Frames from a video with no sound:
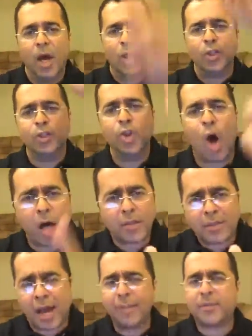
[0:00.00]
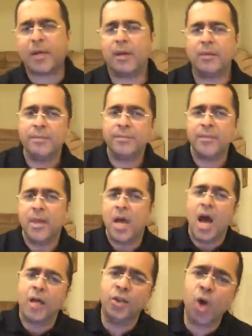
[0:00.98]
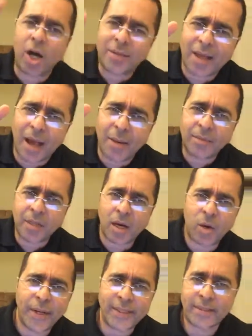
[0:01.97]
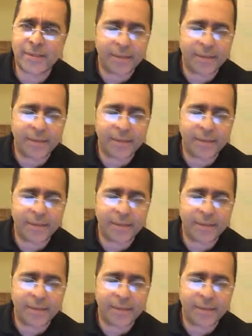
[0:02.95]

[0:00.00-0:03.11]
No time to quit.